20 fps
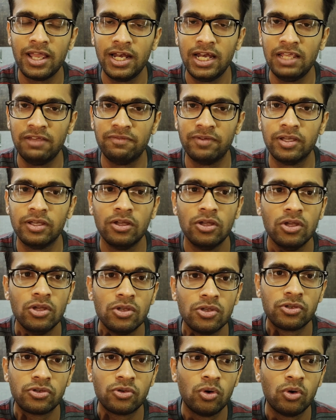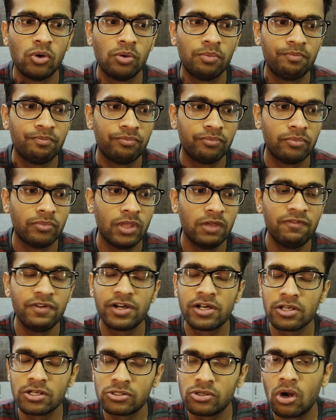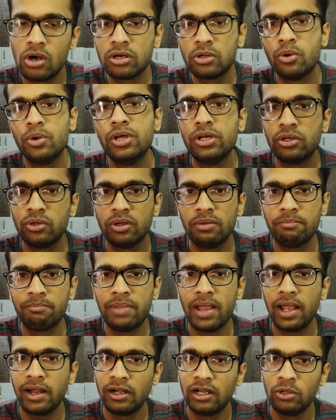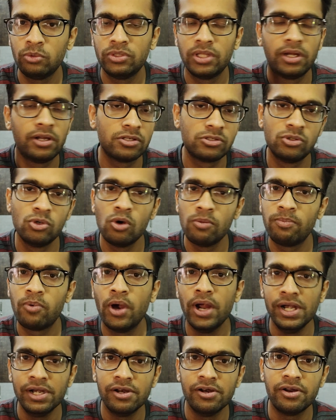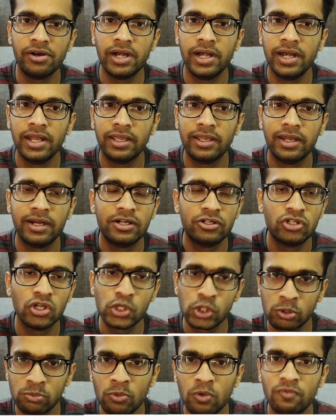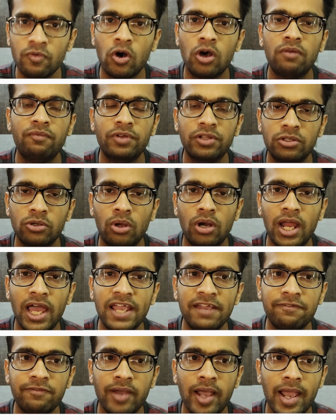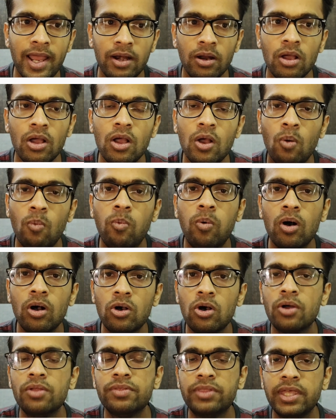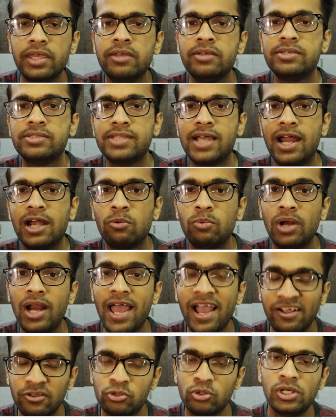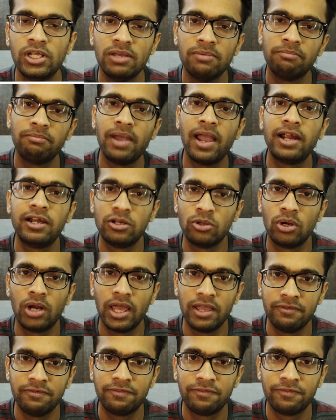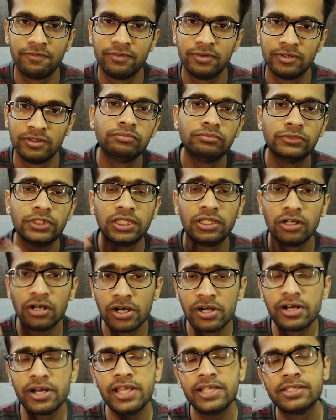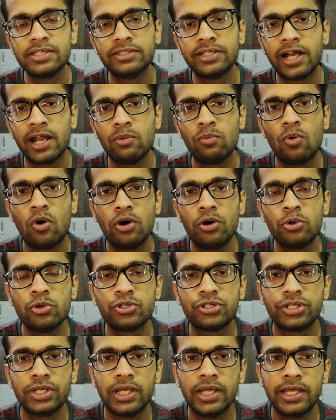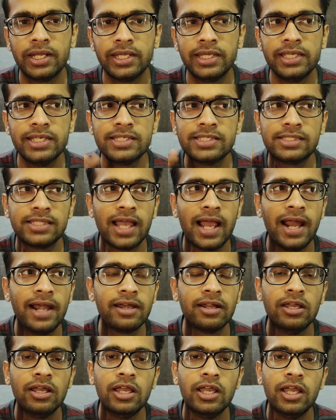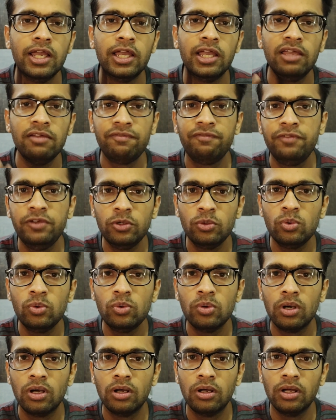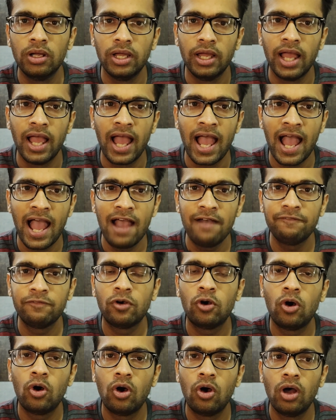any way. So if it is not going to impact you, there is no point in reading it. Just move on with your life and work on things that will actually impact your life. The third reason that I want to share is that if you have